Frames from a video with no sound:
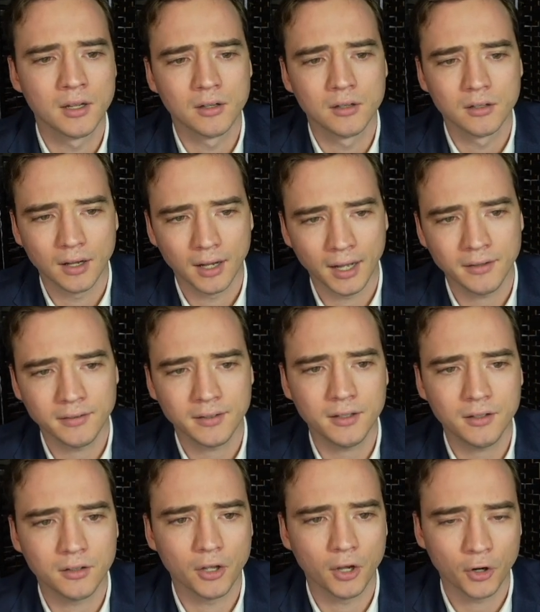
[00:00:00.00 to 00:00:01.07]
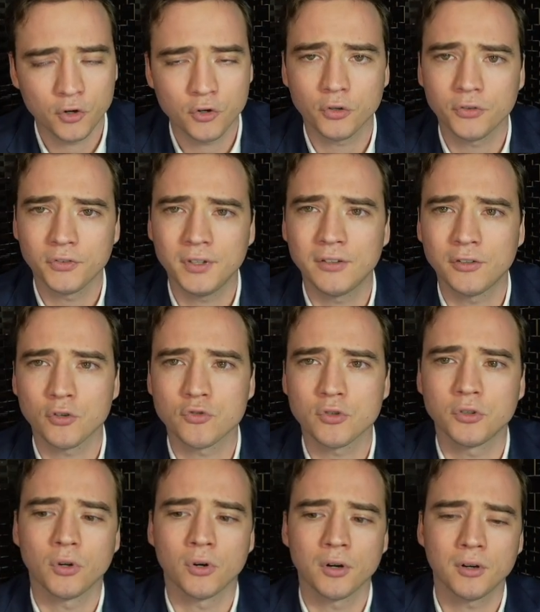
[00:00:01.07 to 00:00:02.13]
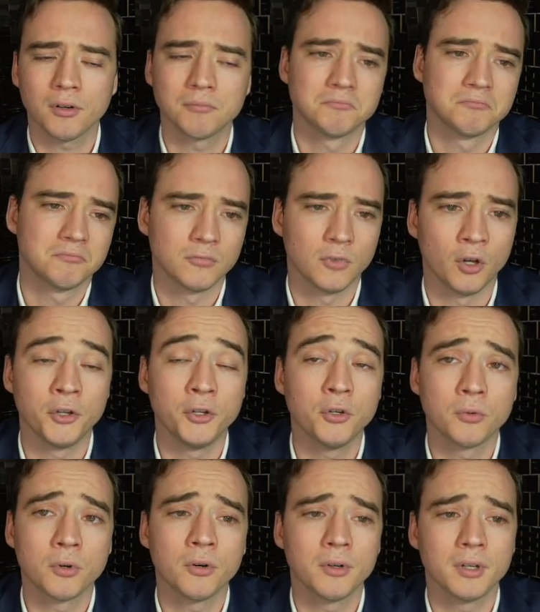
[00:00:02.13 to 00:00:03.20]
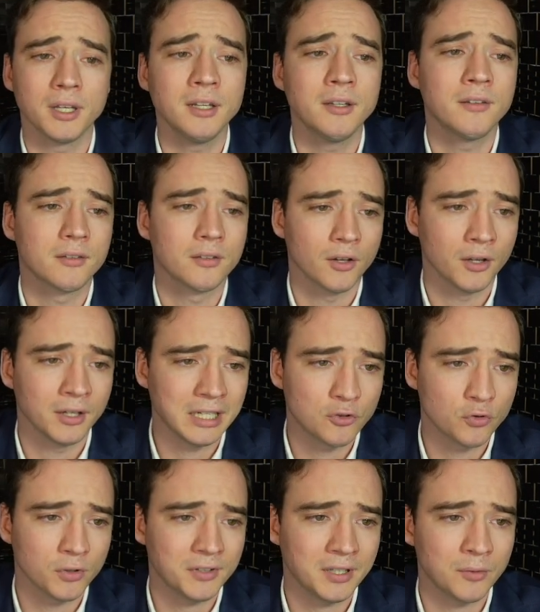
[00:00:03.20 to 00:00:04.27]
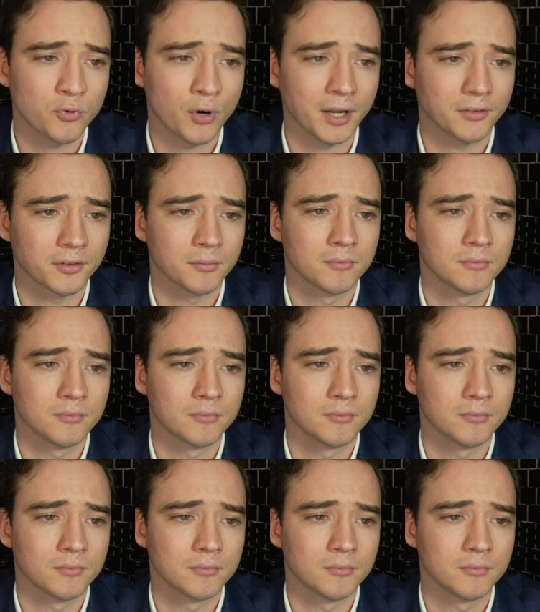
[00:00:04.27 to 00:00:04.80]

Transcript: I think under $600 euro, it's an interesting price.